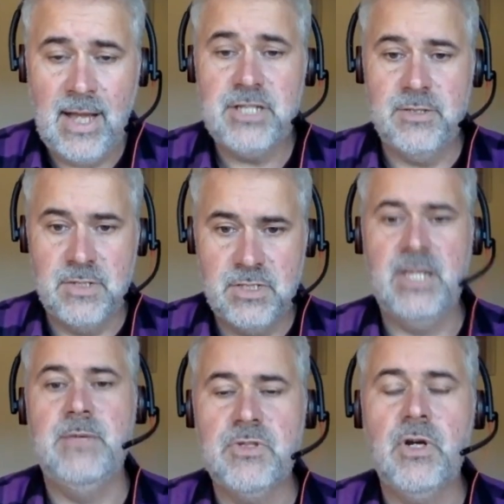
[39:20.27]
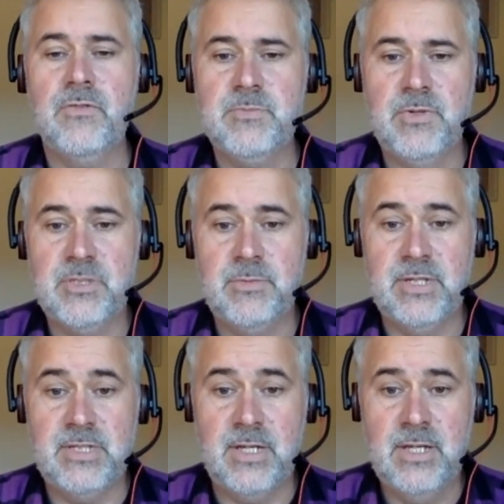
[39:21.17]
actually the team's got a
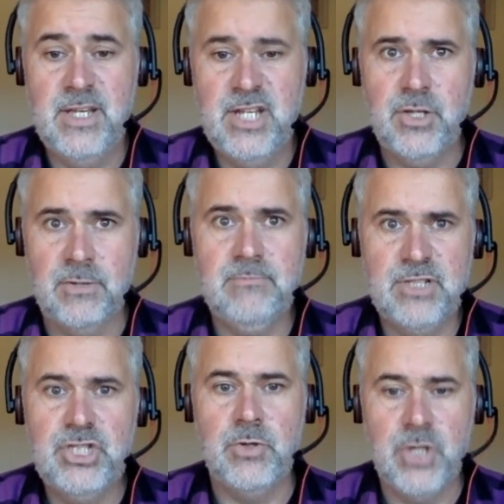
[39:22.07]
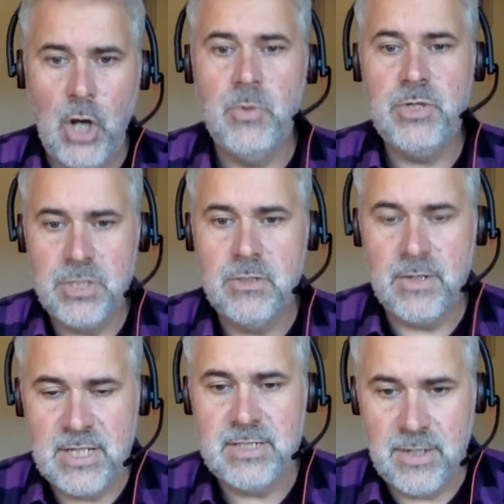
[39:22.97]
responsibility to coach,
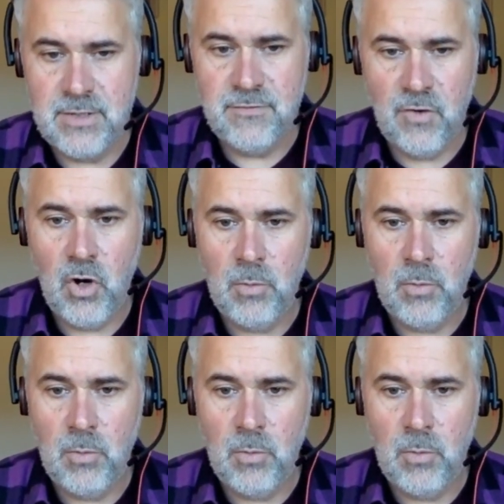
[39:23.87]
not necessarily in a